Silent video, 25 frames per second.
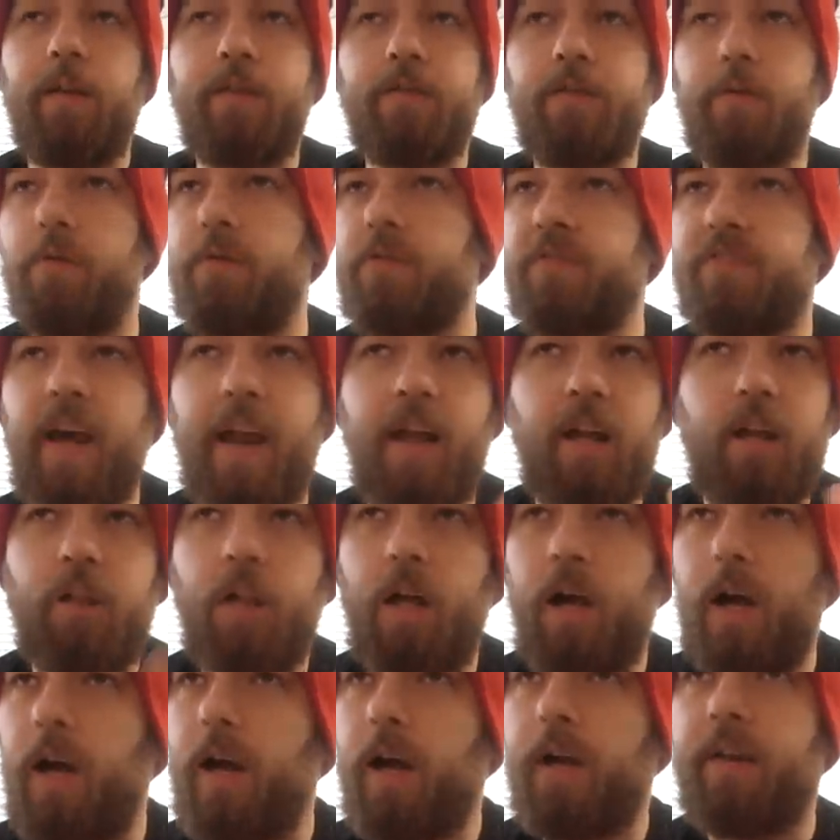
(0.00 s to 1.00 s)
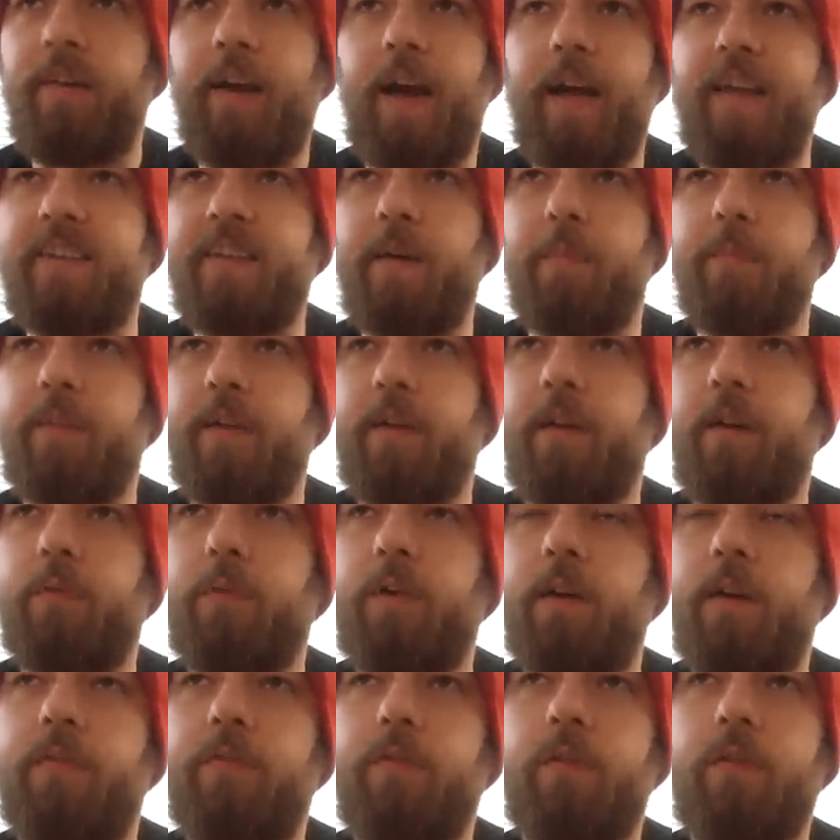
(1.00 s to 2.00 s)
So it was 9 o'clock, 9 something or
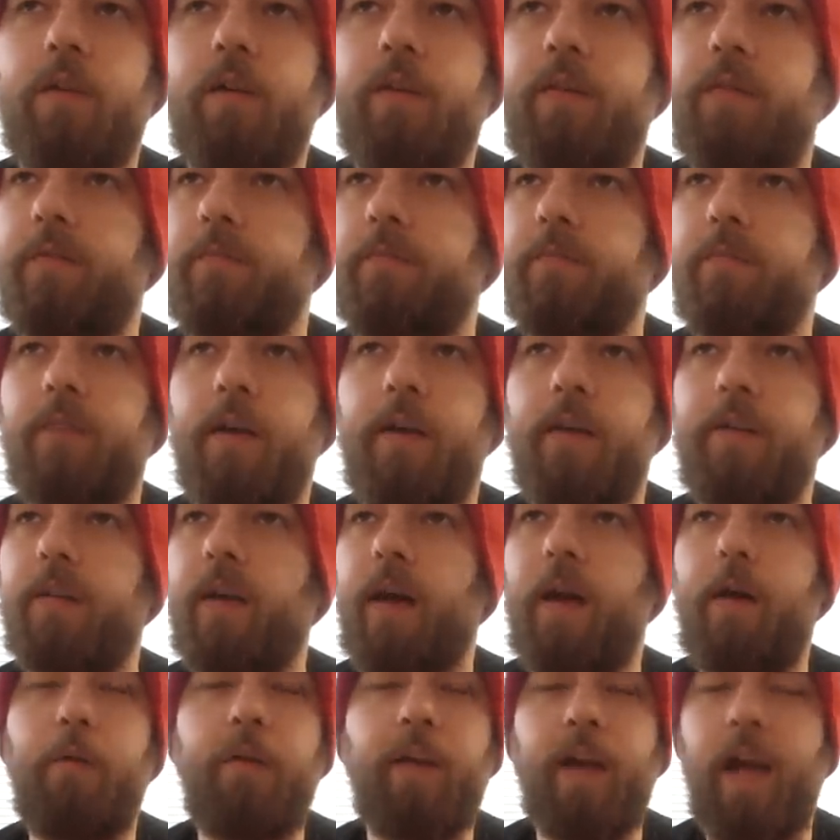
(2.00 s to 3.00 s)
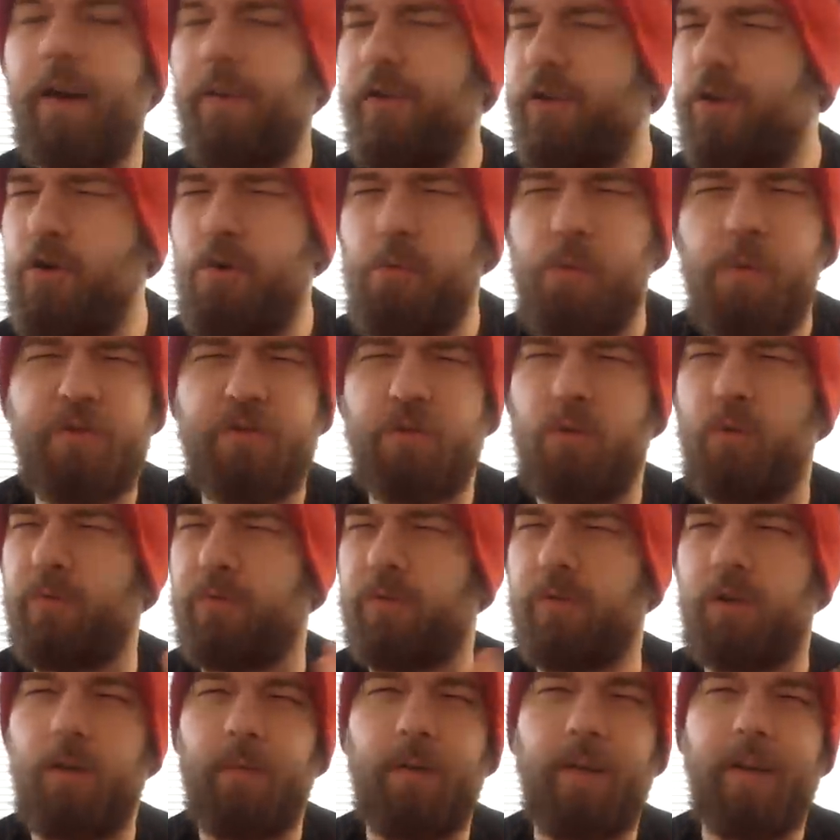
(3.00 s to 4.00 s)
whatever, and I, I, I, knew it was
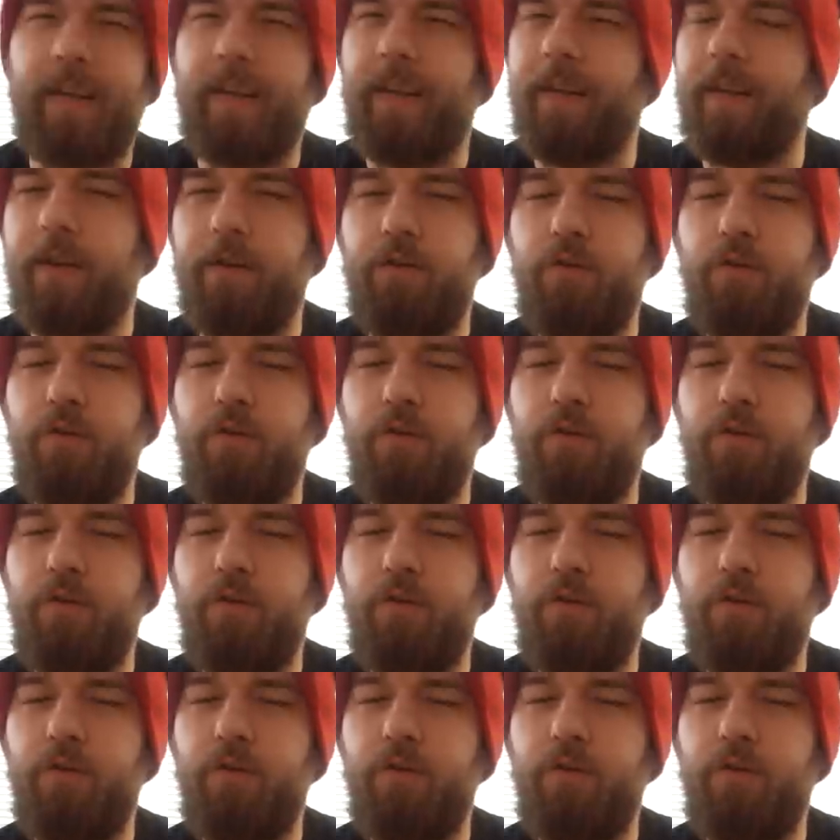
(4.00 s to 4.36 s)
over already.